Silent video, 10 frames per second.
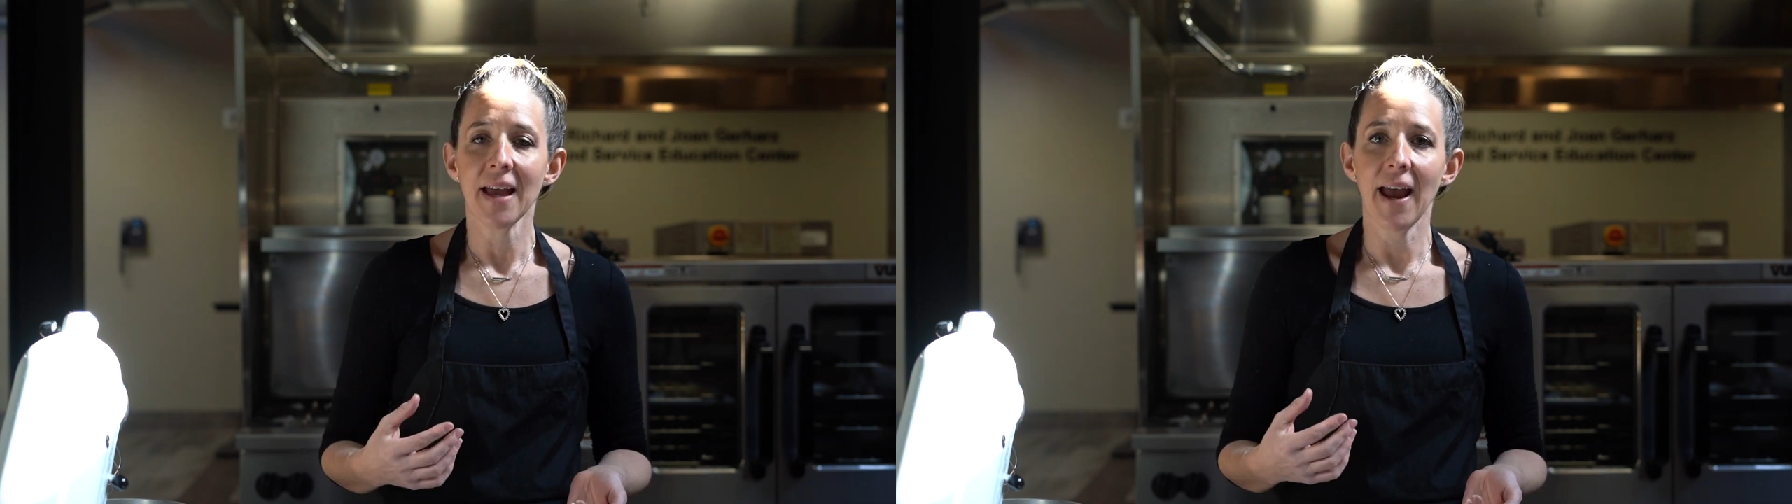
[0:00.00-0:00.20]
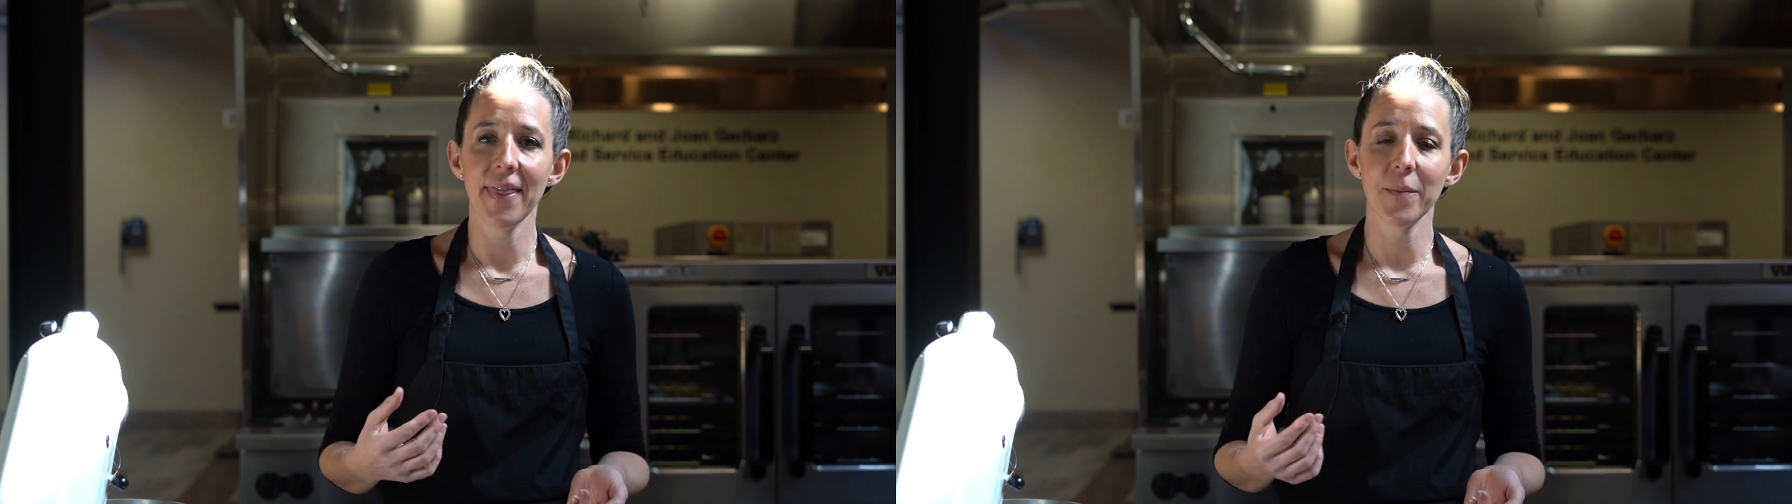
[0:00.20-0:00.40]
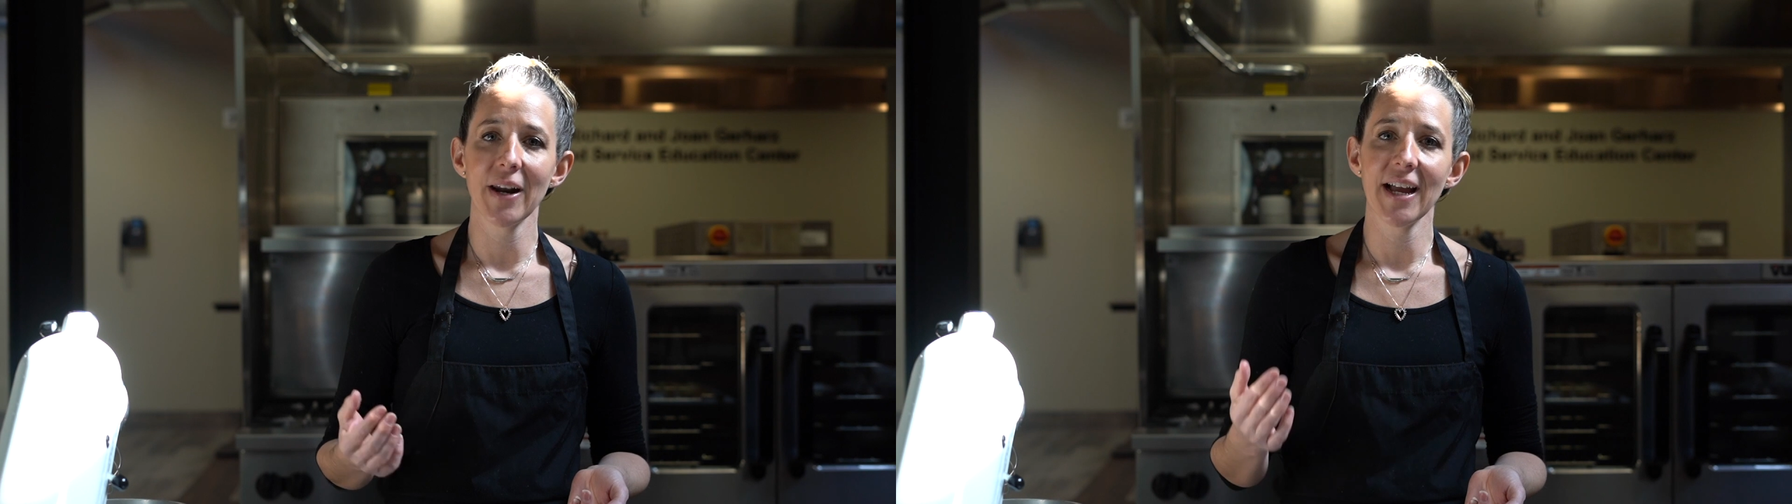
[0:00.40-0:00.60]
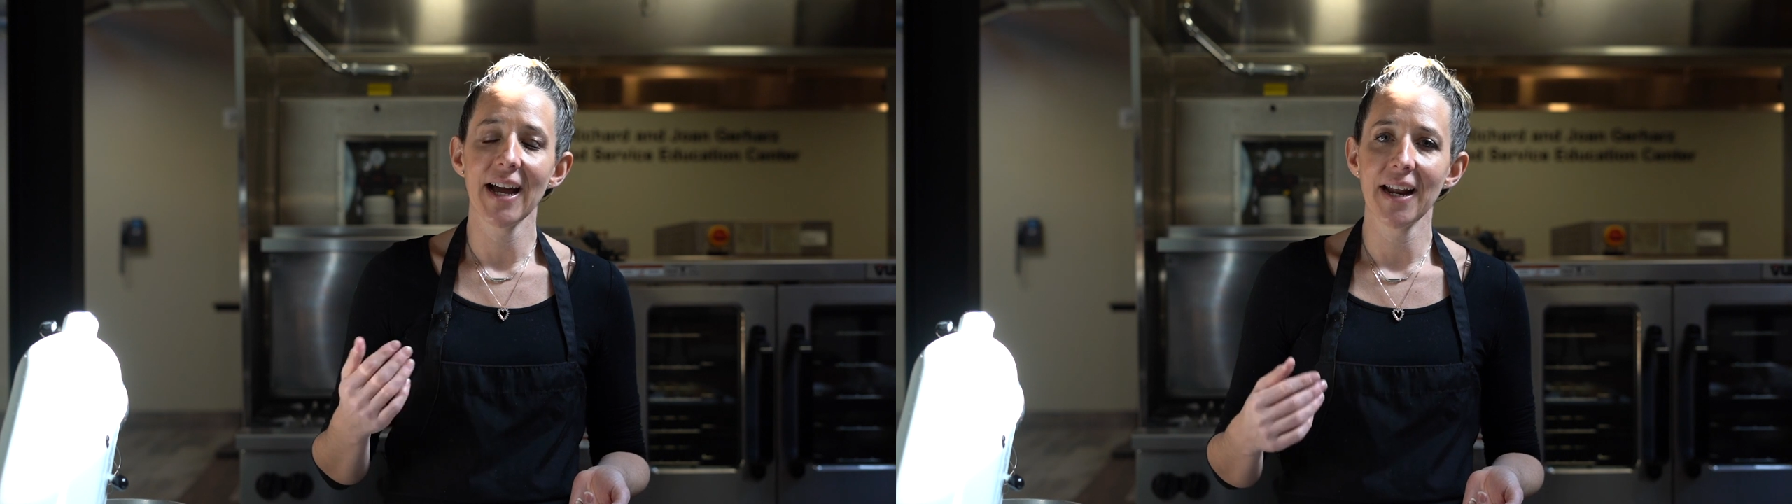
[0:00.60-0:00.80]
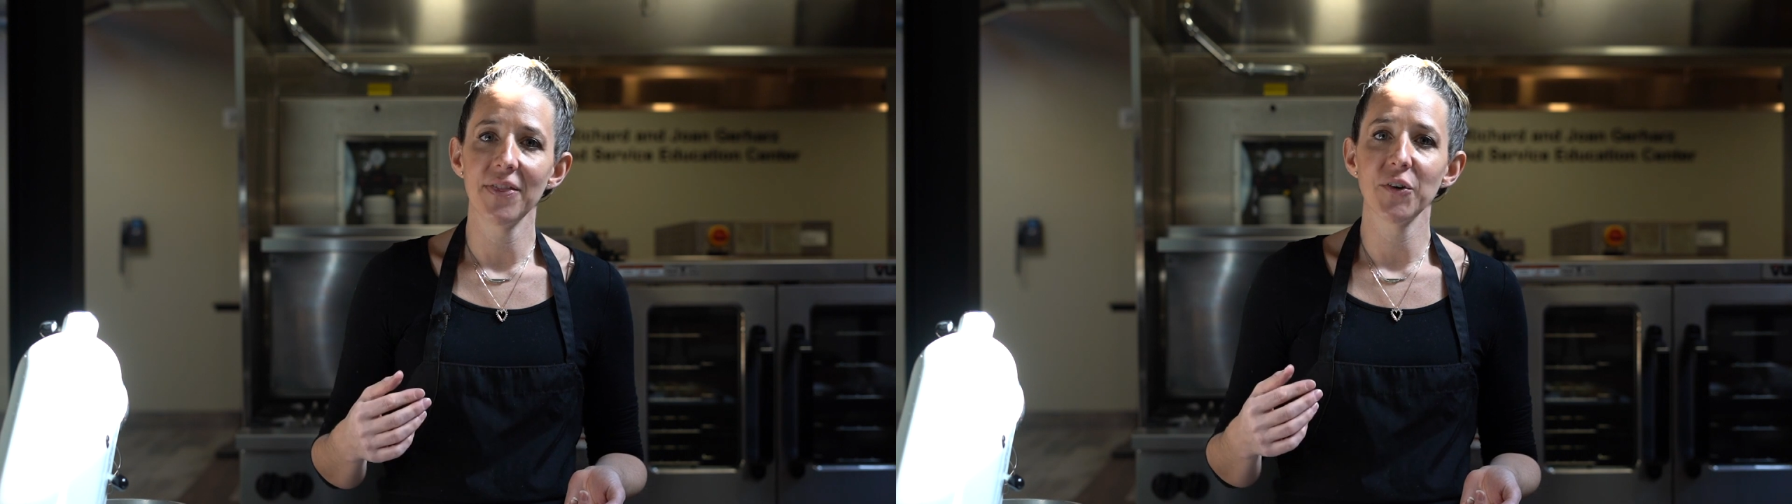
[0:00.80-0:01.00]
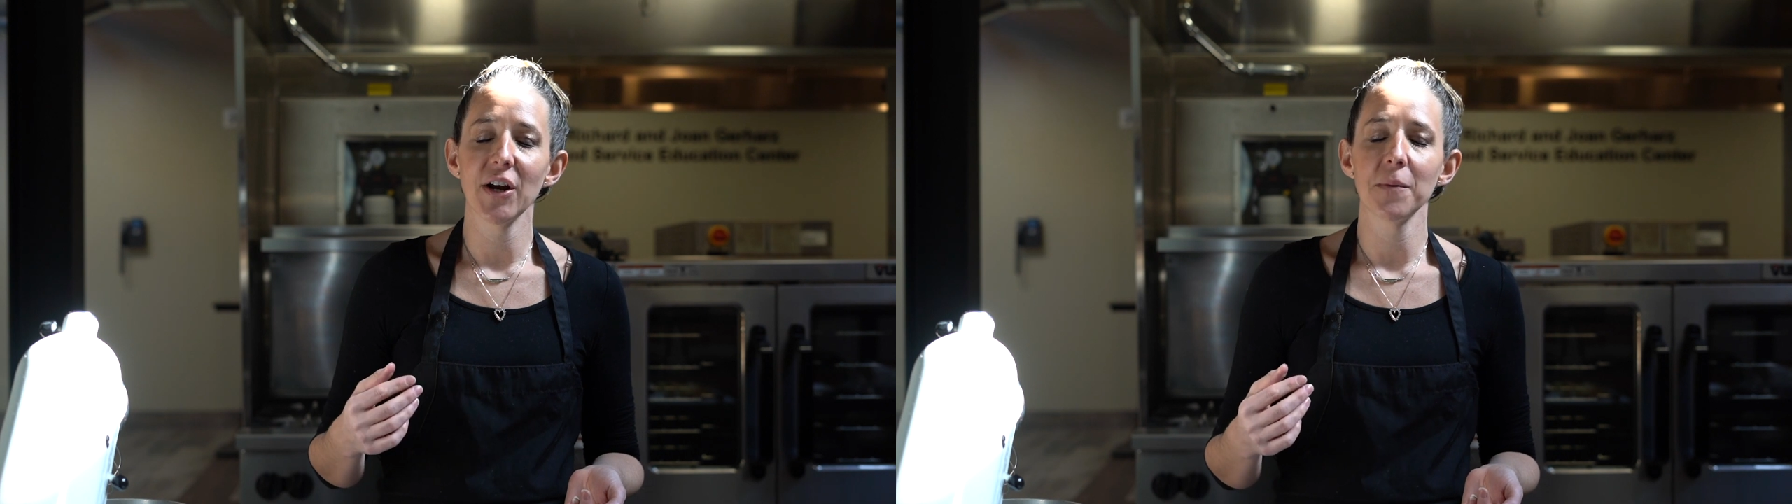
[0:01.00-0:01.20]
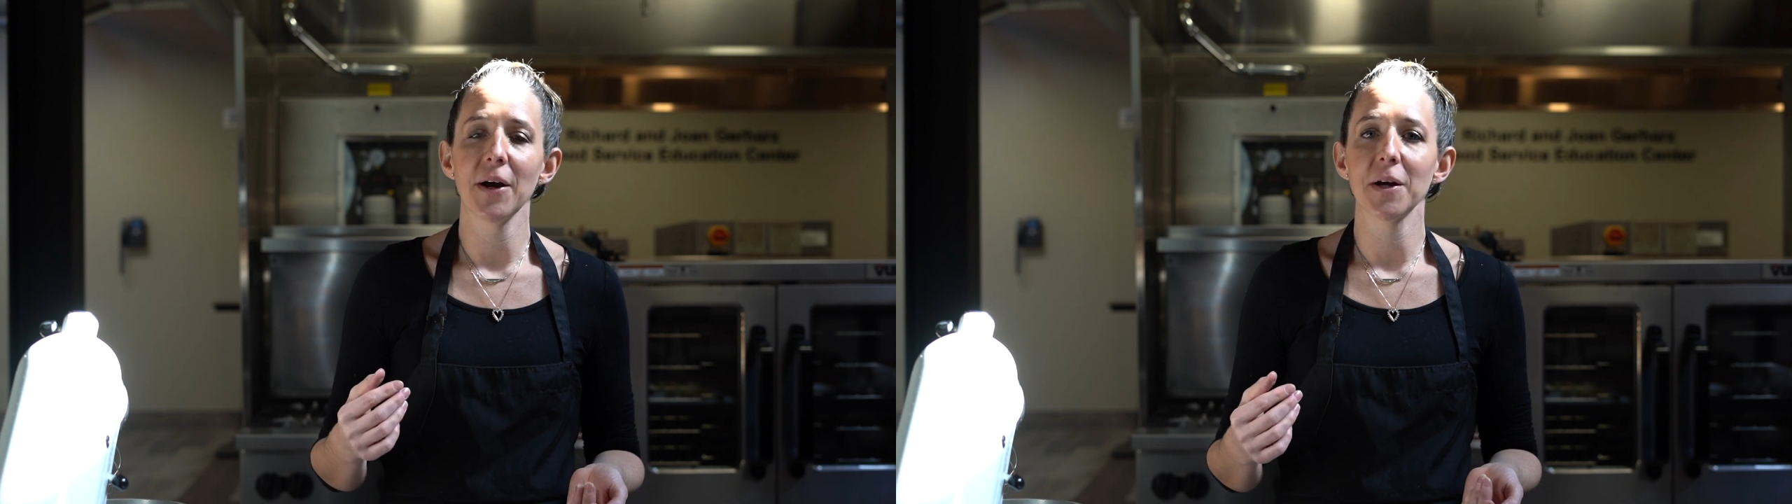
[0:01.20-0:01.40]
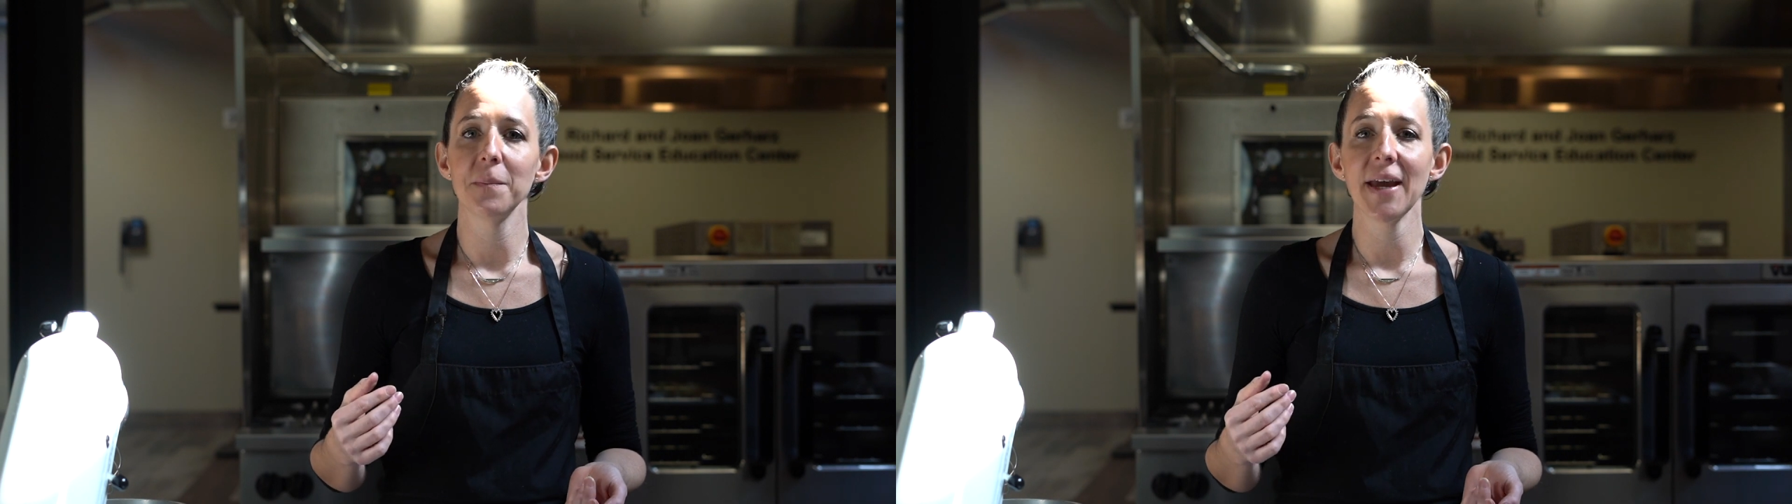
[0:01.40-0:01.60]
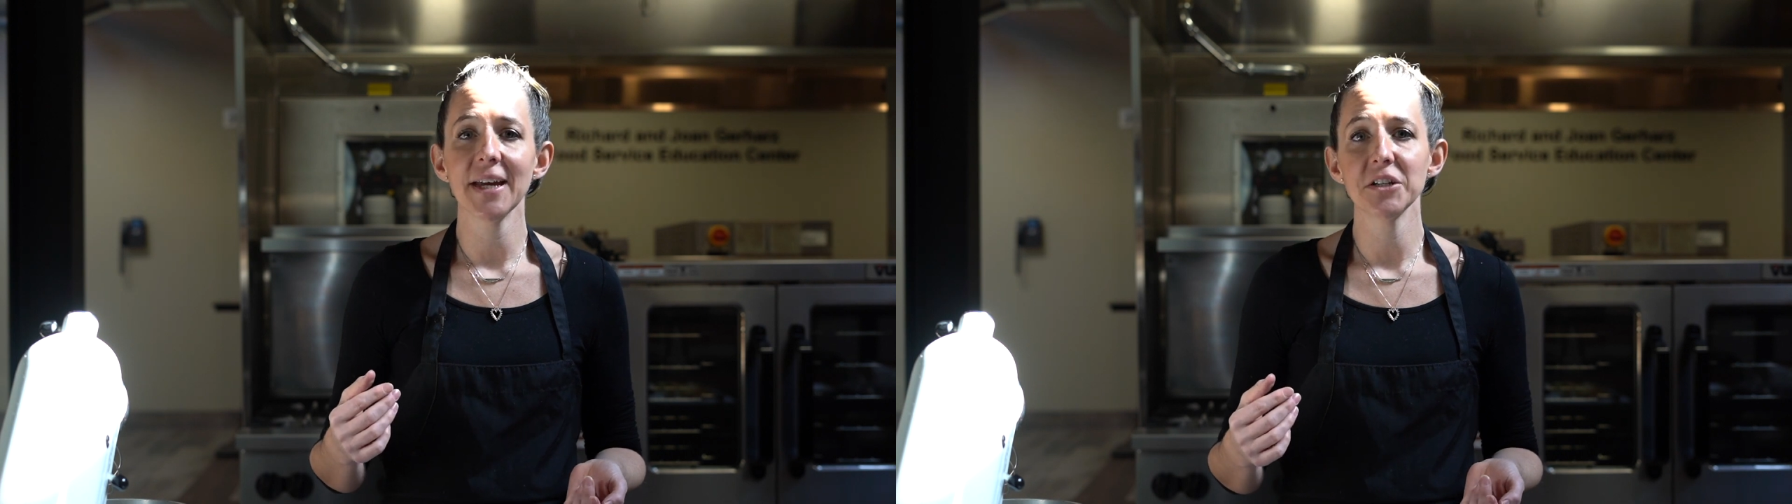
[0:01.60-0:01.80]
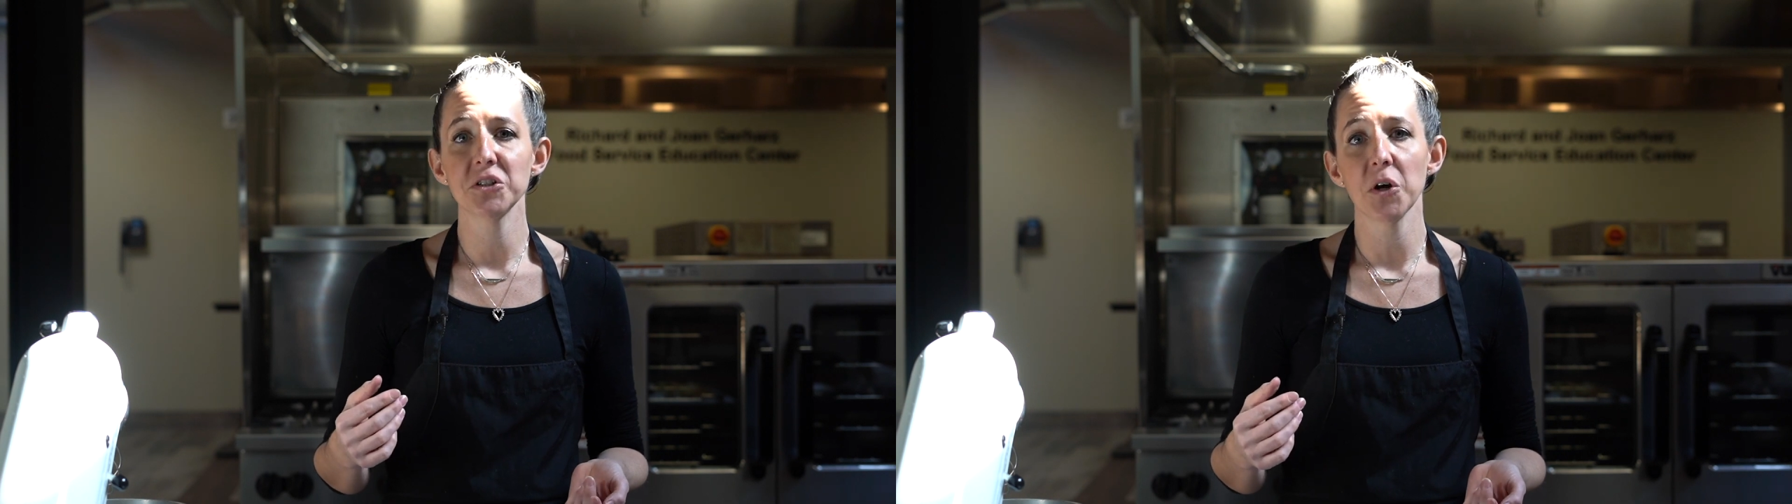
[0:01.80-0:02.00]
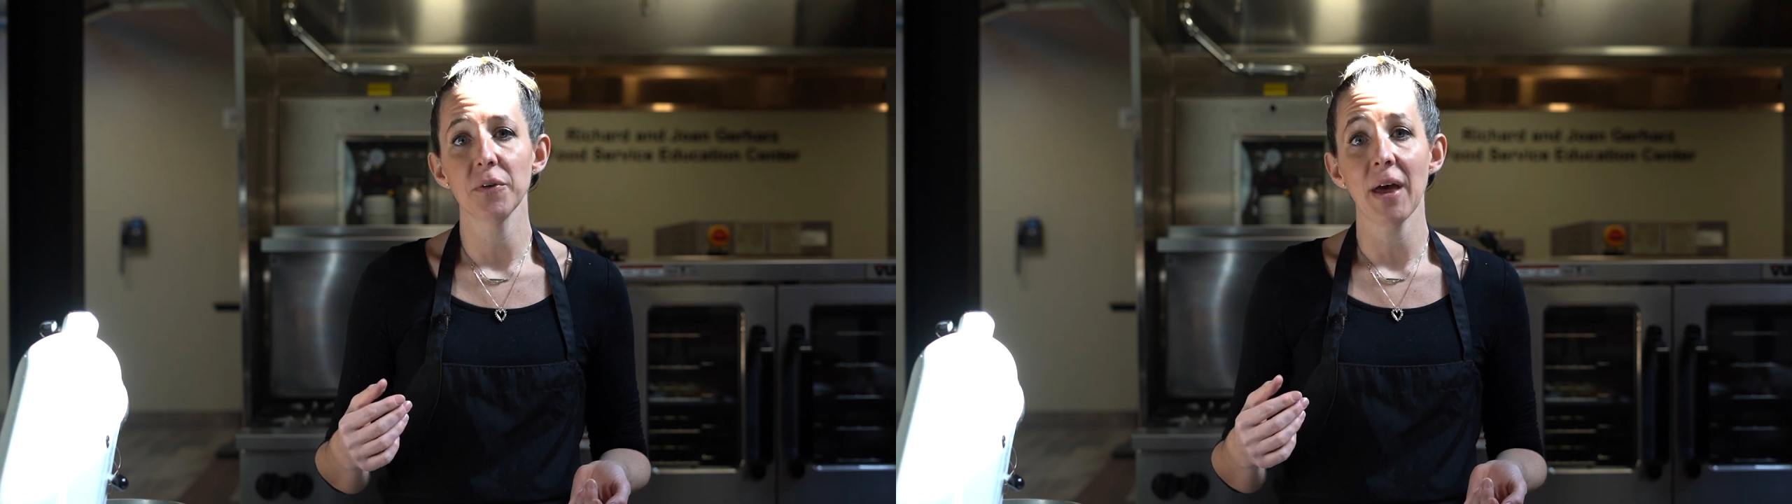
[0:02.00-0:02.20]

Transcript: And then when I got on the Great American Baking Show,